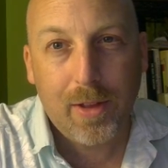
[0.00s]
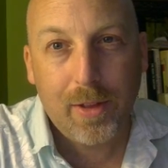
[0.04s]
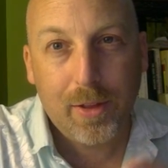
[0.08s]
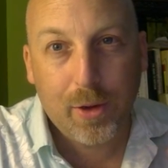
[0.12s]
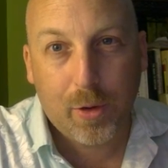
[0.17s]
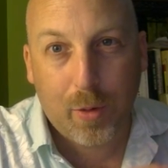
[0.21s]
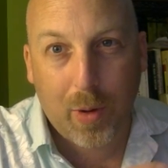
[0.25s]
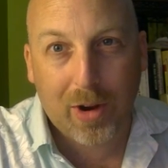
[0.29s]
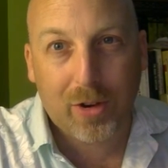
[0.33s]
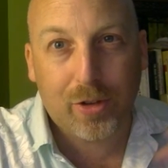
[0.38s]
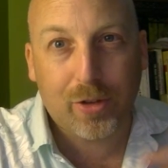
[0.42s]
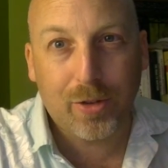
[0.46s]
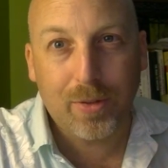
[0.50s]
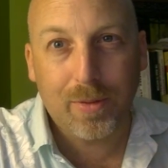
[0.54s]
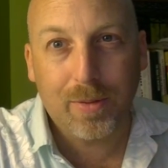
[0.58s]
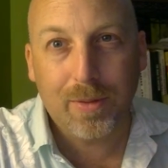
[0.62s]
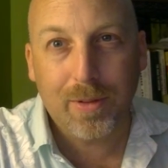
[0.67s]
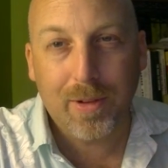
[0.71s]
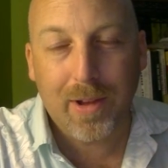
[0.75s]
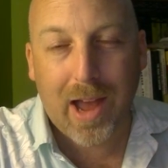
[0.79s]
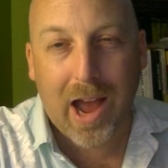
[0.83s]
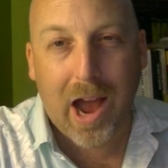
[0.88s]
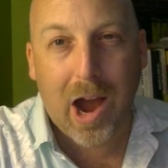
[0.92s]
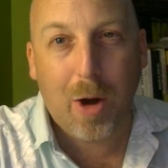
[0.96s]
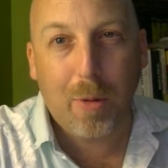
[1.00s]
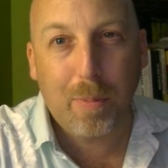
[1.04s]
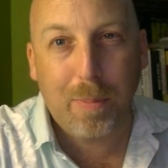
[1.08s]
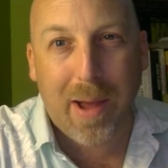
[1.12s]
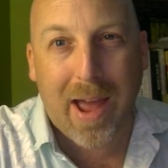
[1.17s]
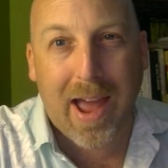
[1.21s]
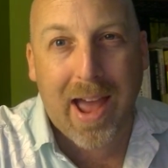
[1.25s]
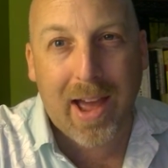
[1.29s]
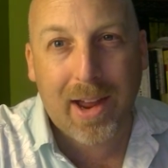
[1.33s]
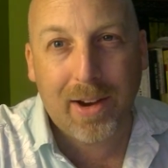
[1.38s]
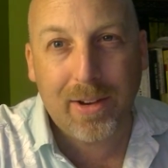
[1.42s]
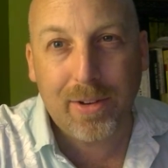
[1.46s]
The question, how
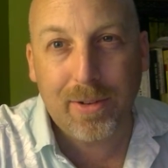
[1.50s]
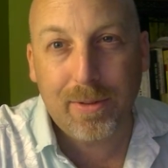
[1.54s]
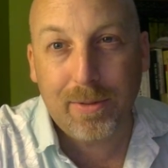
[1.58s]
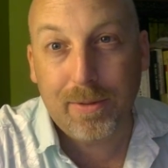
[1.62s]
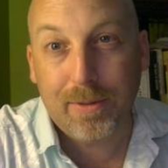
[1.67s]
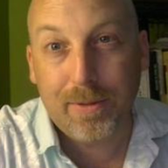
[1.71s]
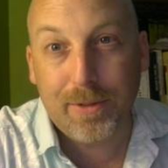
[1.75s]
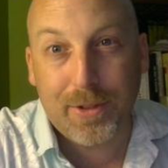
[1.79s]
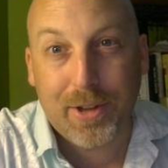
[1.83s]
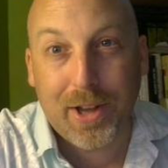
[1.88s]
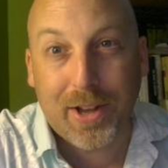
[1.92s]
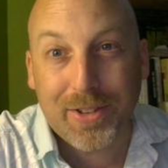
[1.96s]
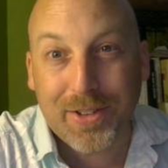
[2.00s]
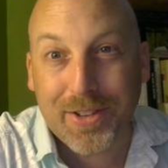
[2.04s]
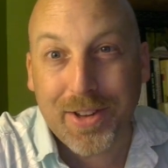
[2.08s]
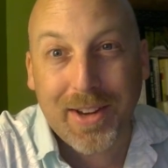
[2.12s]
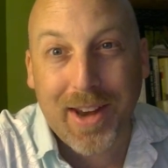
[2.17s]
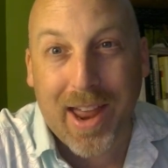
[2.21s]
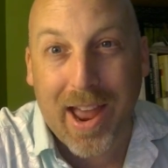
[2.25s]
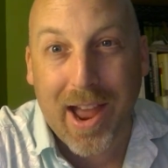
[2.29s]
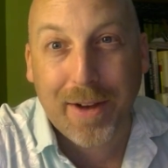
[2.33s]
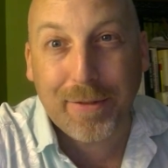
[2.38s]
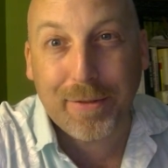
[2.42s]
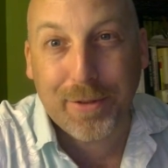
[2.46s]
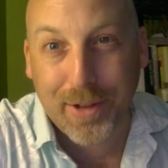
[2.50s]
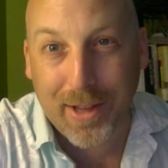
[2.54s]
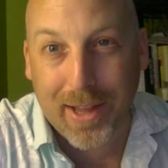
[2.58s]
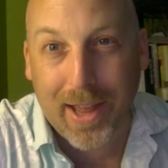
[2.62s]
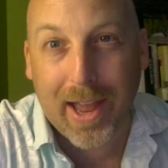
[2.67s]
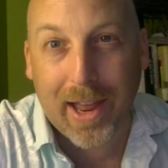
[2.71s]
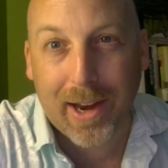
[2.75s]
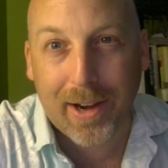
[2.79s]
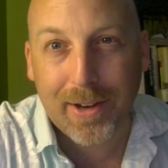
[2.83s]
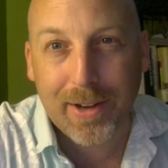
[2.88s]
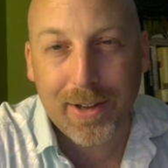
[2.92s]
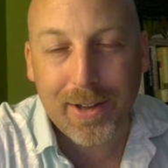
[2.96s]
bad does it have to
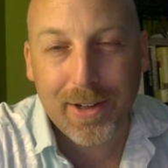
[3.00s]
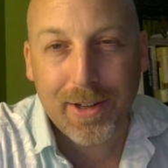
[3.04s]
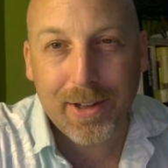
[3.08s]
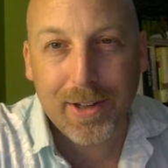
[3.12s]
get